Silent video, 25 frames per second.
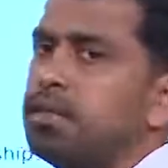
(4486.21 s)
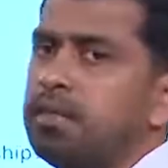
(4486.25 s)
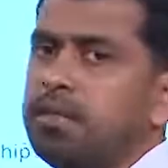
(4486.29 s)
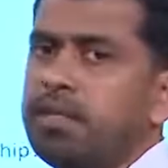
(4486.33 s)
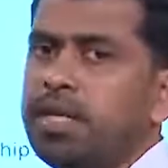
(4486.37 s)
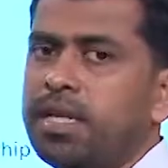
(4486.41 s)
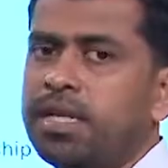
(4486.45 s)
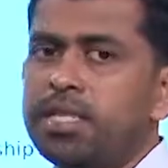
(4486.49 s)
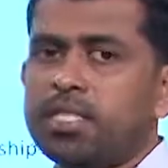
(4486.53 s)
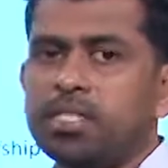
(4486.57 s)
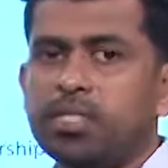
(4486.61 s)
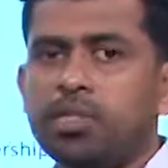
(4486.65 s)

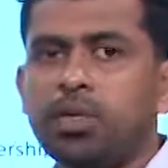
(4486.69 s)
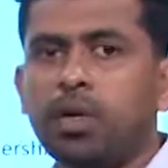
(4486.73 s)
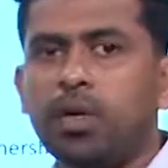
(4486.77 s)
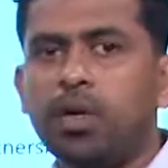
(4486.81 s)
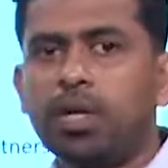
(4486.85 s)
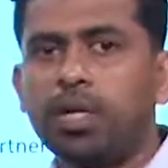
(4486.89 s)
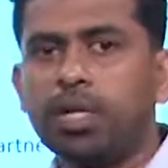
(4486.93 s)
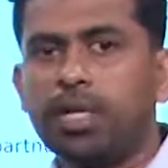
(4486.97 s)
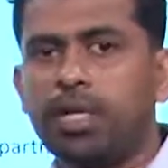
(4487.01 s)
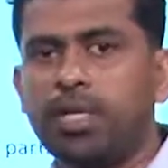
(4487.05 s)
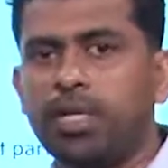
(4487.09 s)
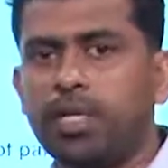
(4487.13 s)
There is no
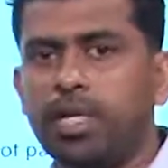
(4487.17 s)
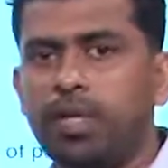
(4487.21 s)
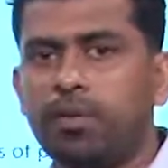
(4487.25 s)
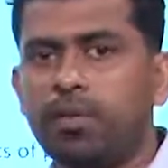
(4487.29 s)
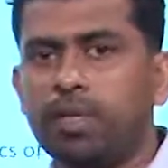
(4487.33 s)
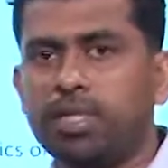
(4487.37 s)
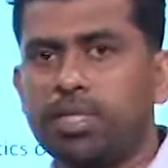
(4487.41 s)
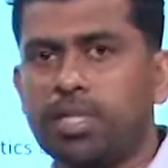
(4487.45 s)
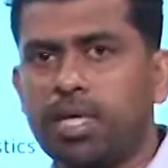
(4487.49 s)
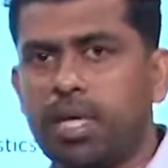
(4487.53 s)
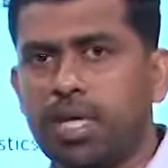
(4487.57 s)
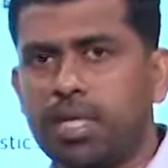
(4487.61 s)

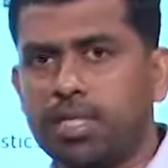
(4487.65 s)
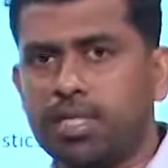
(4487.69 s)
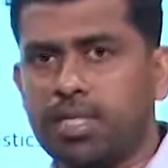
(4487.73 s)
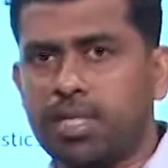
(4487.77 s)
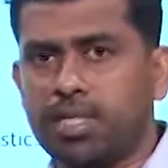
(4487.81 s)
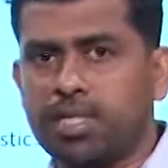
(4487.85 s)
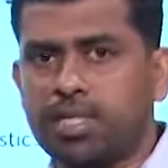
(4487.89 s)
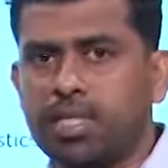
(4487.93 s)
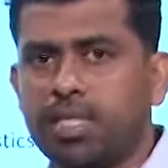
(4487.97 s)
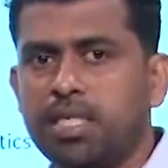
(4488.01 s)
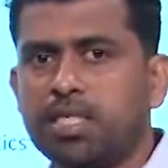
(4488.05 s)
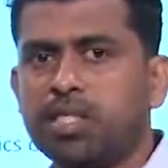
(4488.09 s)
continuous
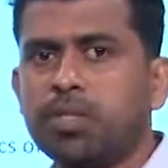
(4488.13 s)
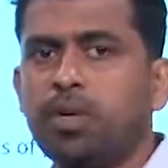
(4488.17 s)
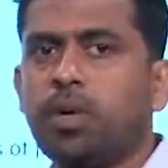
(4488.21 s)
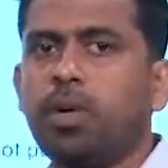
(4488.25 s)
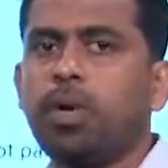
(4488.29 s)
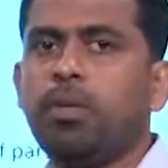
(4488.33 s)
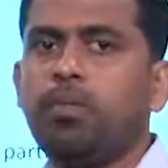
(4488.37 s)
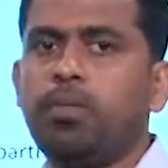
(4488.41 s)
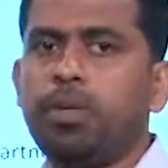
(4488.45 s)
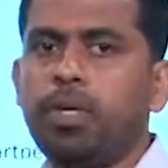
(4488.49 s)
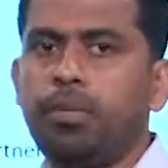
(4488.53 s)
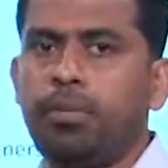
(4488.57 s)
existence
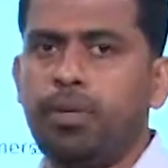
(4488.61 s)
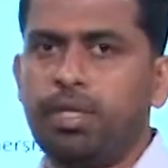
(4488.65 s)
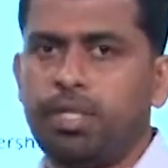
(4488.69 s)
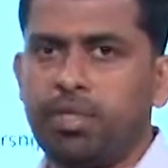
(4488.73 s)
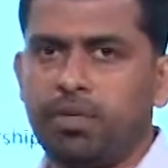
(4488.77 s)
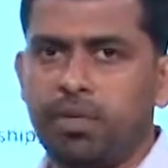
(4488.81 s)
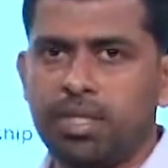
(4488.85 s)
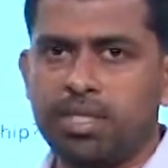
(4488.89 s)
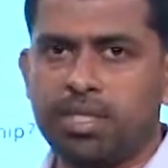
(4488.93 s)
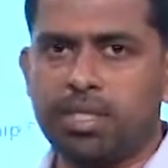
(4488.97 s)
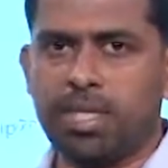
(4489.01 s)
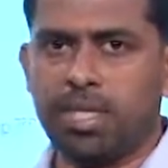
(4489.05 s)
or
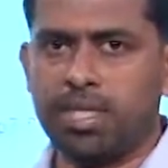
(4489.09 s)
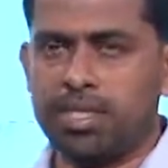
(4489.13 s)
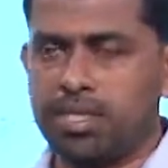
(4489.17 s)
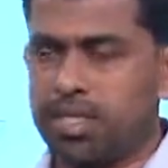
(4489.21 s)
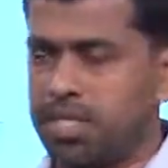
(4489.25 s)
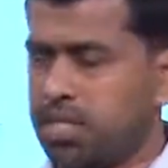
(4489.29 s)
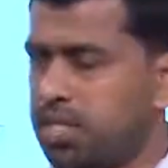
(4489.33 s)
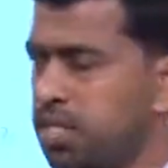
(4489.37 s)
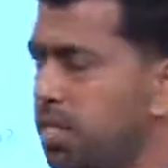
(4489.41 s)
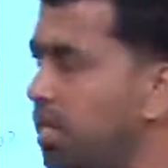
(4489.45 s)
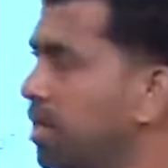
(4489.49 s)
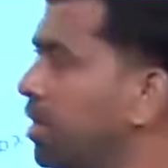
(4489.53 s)
perpetual
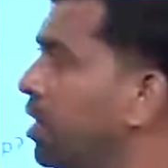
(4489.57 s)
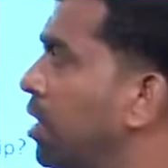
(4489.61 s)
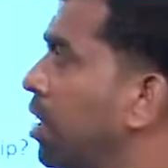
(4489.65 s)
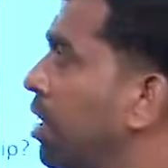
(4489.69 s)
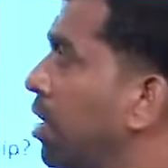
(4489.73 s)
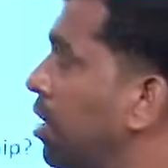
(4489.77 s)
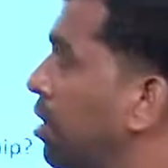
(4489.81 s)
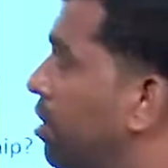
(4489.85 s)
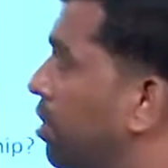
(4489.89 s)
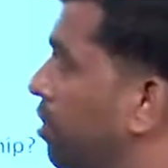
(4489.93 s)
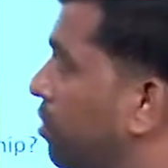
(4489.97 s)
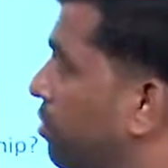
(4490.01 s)
succession
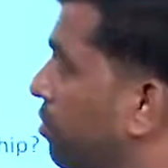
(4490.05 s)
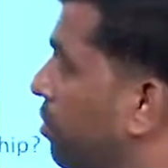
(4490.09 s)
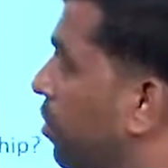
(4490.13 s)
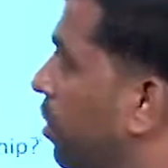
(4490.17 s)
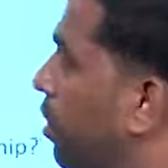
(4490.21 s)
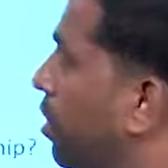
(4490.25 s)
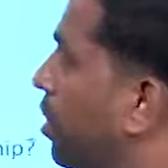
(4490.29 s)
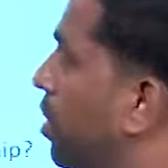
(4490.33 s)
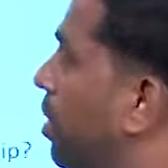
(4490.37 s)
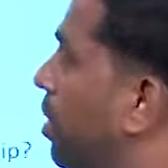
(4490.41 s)
for